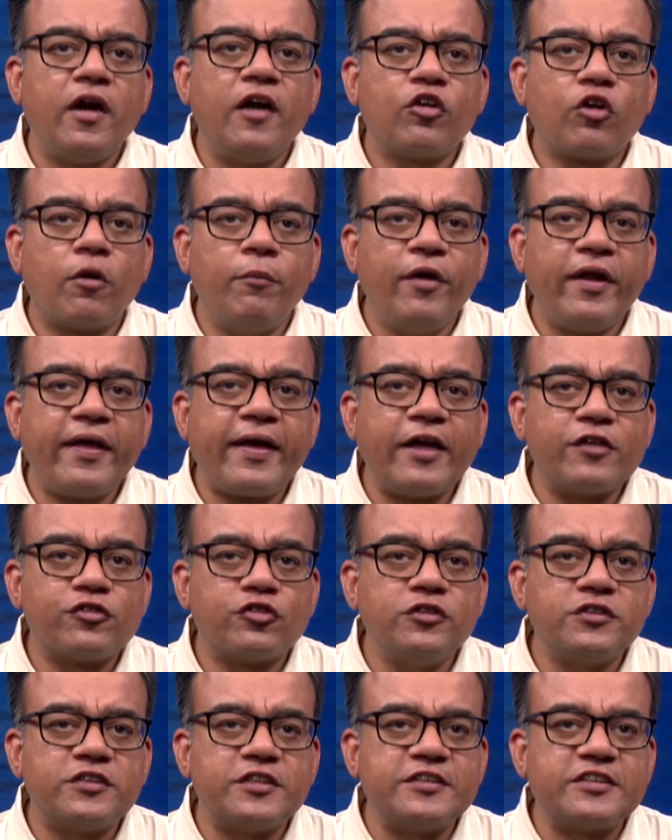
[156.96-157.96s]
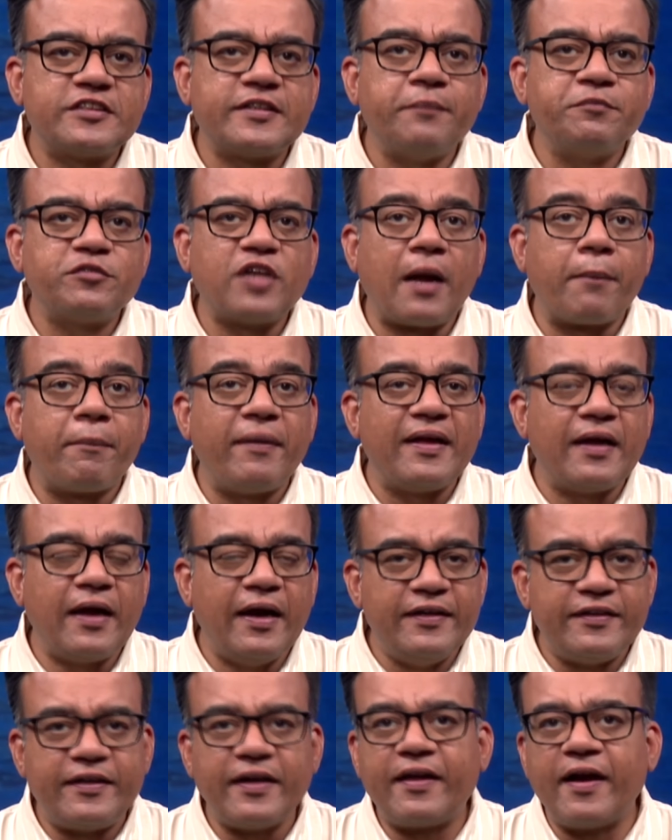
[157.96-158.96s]
and communication systems are being
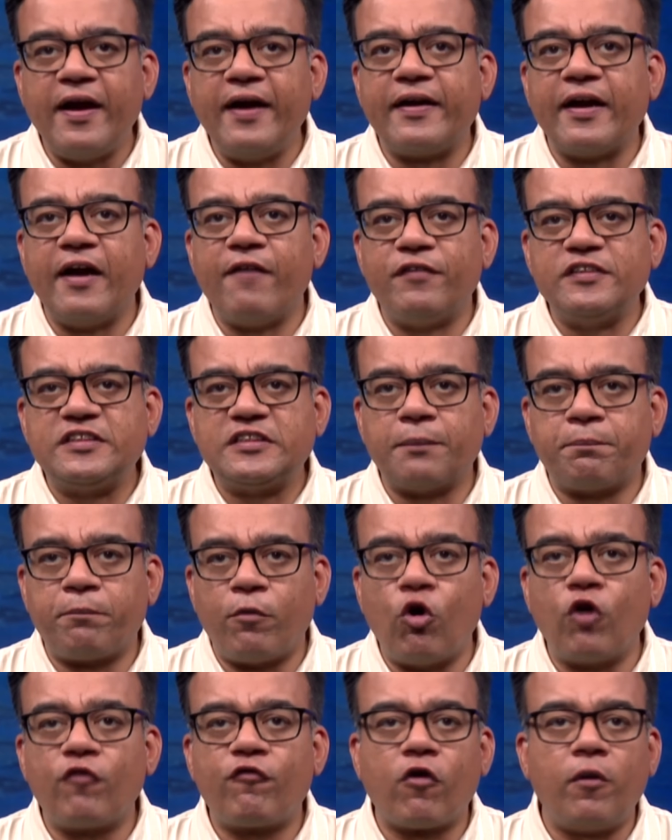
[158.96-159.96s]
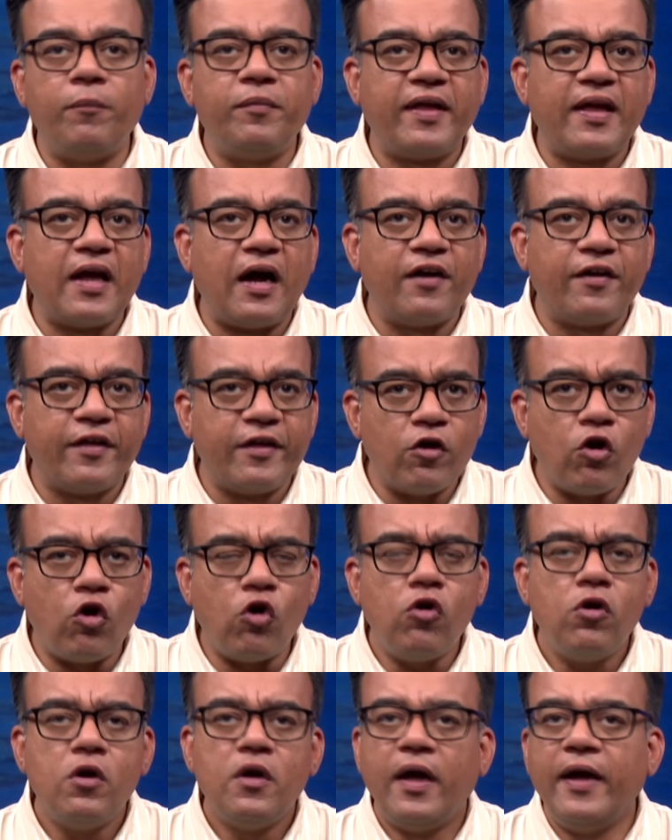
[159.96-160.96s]
integrated with support from
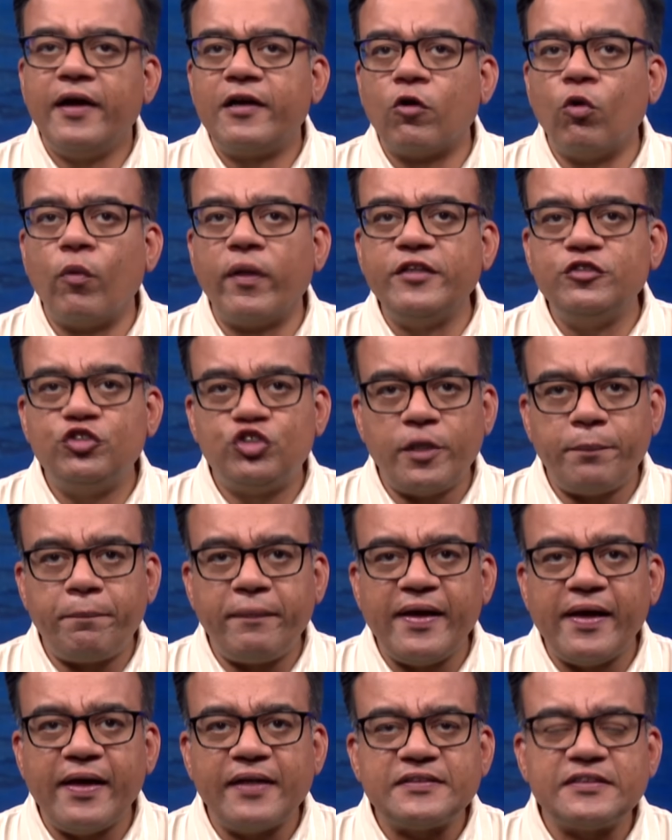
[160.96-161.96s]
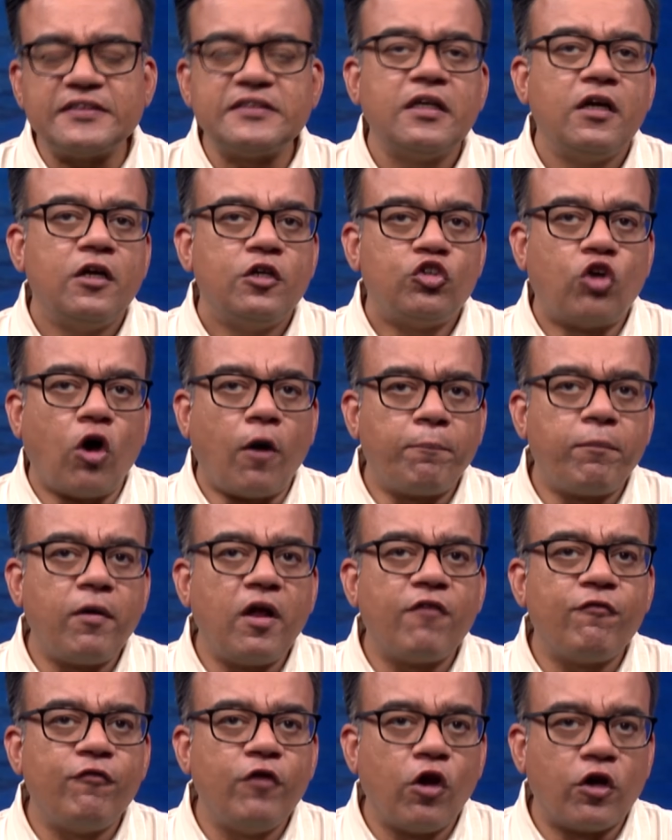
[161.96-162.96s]
DRDO, including GPS,
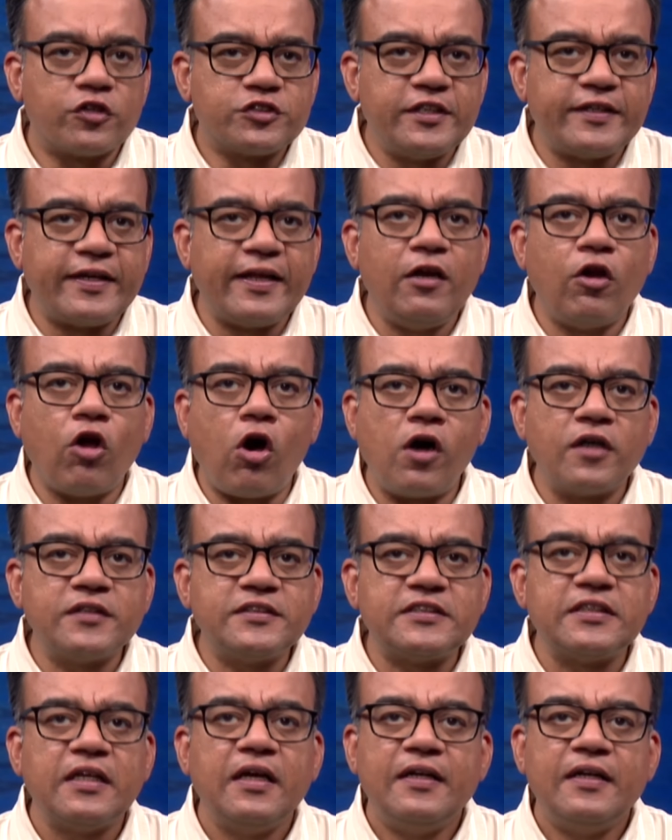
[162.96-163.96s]
Doppler velocity logs,